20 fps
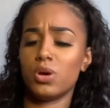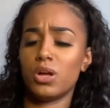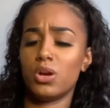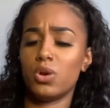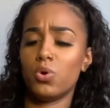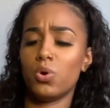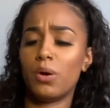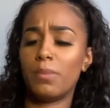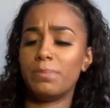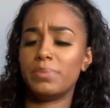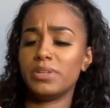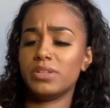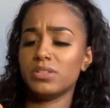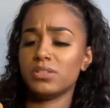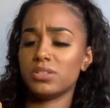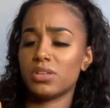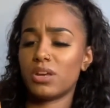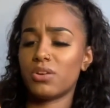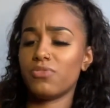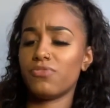Aloe
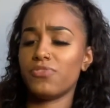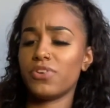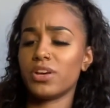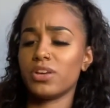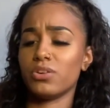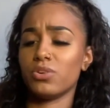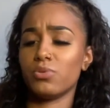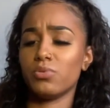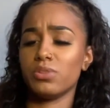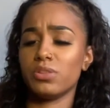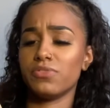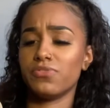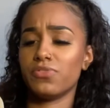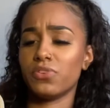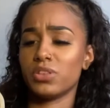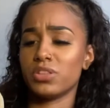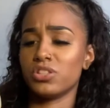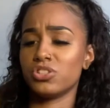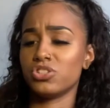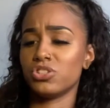beans, I don't fucking know what the
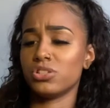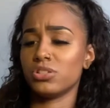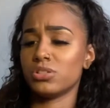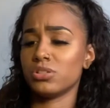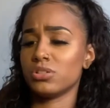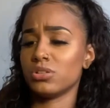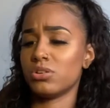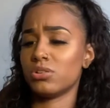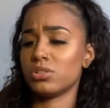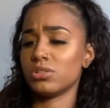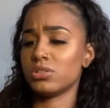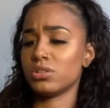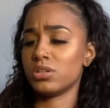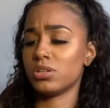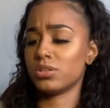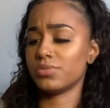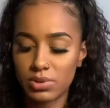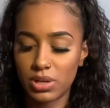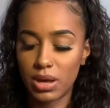fuck this shit is, honestly.